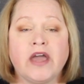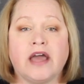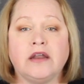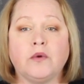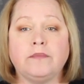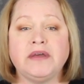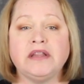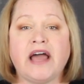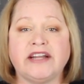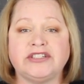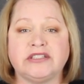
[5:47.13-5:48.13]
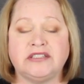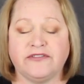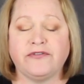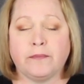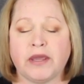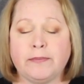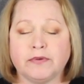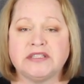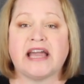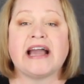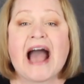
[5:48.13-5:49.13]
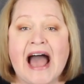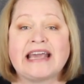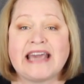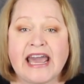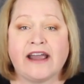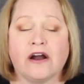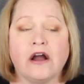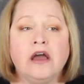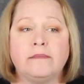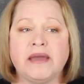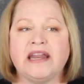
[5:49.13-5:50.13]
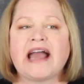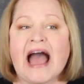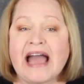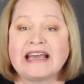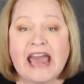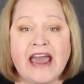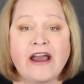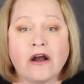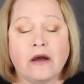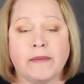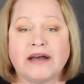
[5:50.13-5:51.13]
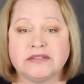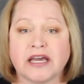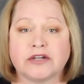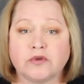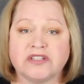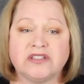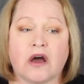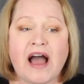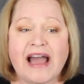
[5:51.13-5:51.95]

And it would be like just different people saying, I care, meaning I care about sexual assault.